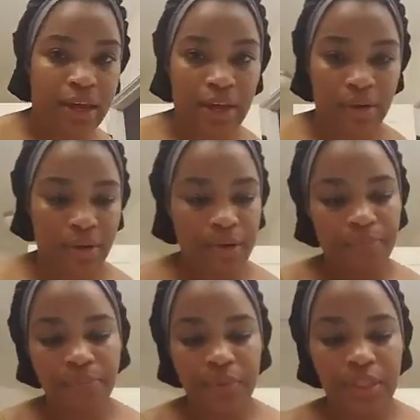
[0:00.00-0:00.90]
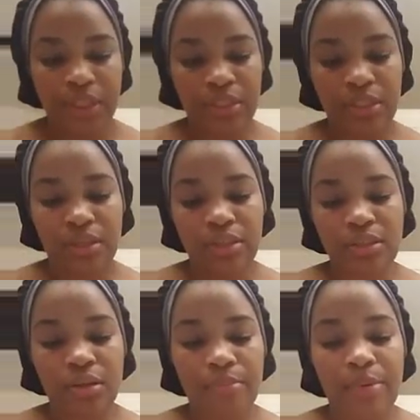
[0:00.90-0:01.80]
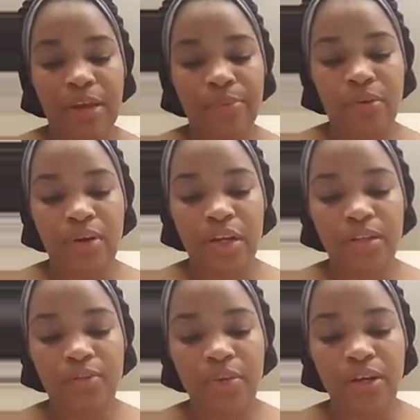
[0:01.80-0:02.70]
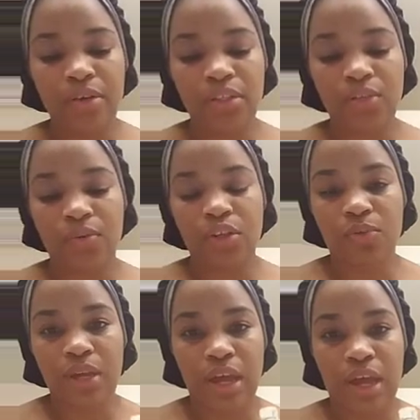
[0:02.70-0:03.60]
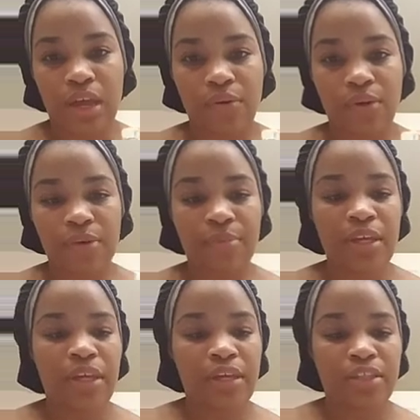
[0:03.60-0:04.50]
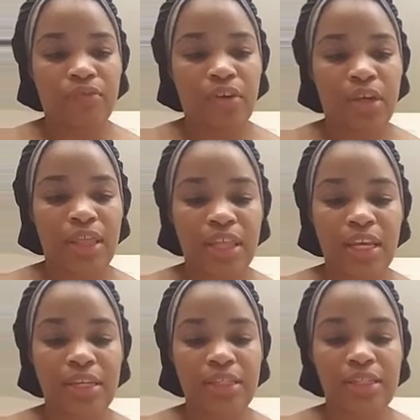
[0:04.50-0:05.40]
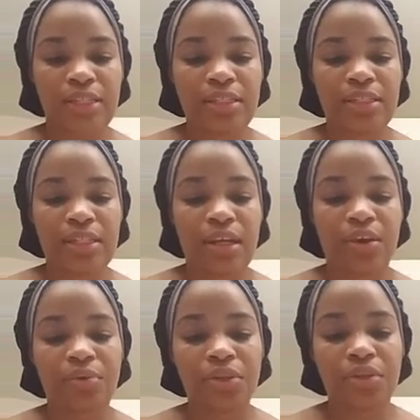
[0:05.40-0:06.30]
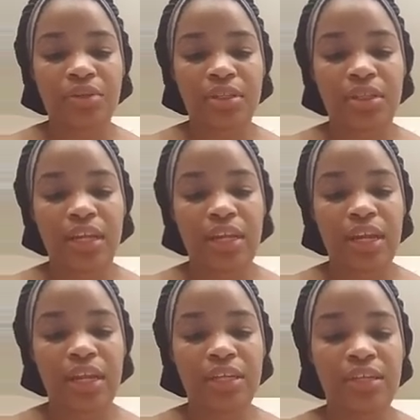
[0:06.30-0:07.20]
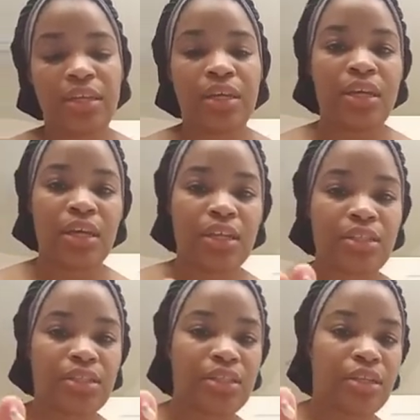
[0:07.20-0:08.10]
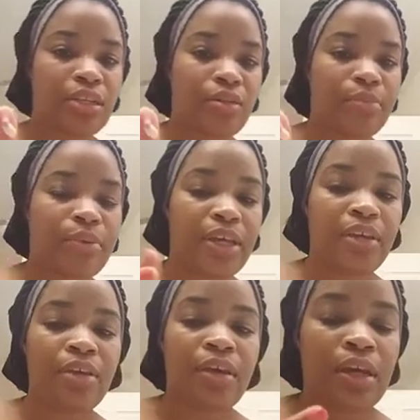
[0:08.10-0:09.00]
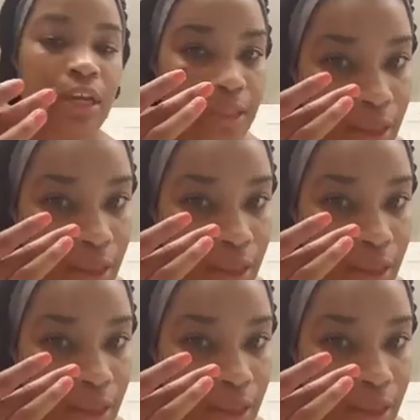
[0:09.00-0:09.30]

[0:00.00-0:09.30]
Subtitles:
eye cream. This is by Murad as well. This is Renewing Eye Cream. It's a very thick consistency. I only use this at night and just a little bit, and that